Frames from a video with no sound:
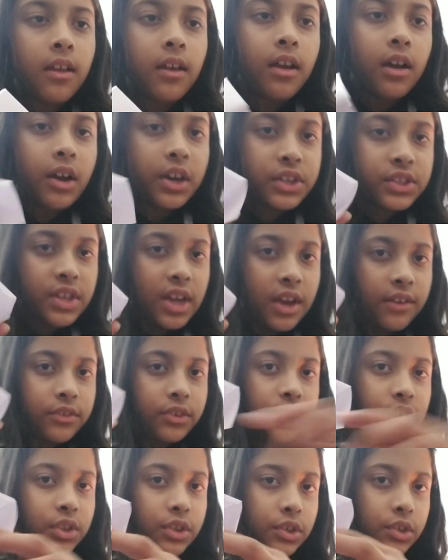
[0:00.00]
Okay, so after
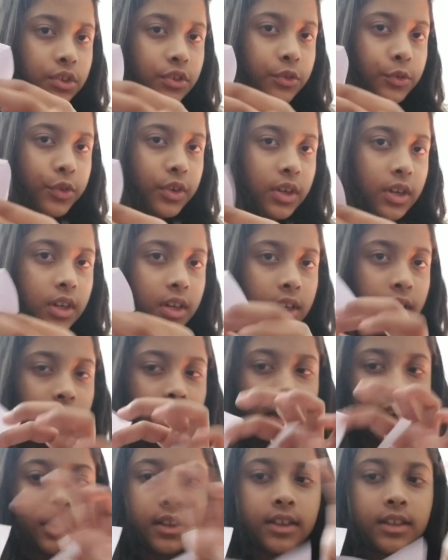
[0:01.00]
you
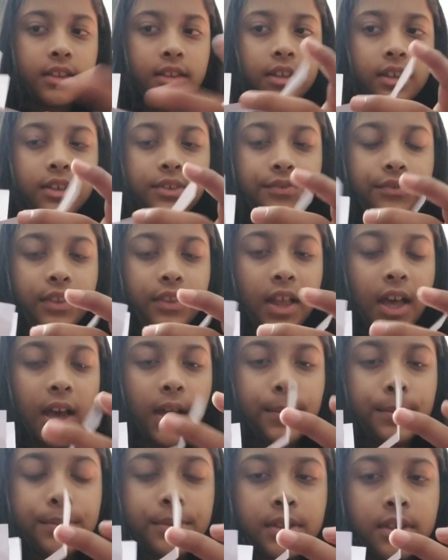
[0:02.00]
connected these
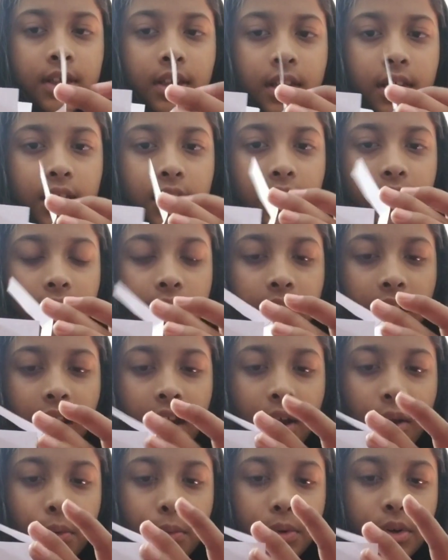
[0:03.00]
flaps,
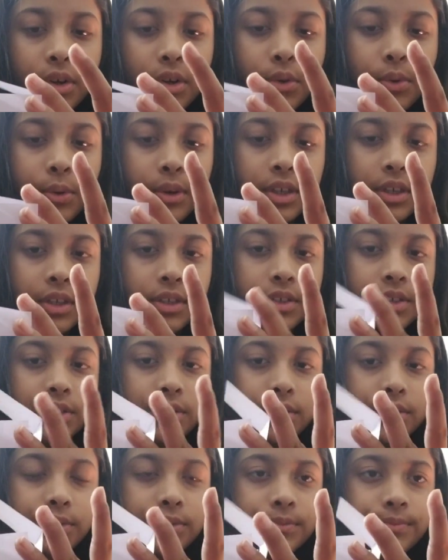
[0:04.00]
now we're going
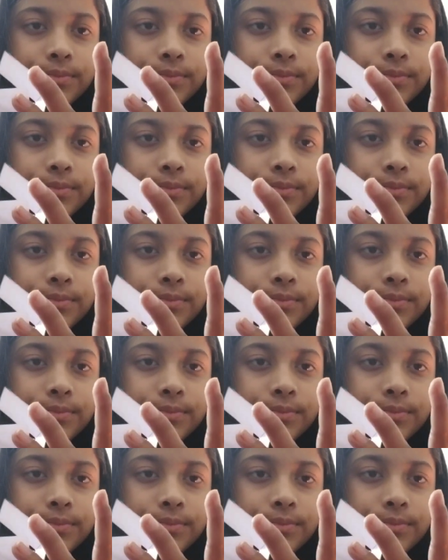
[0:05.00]
to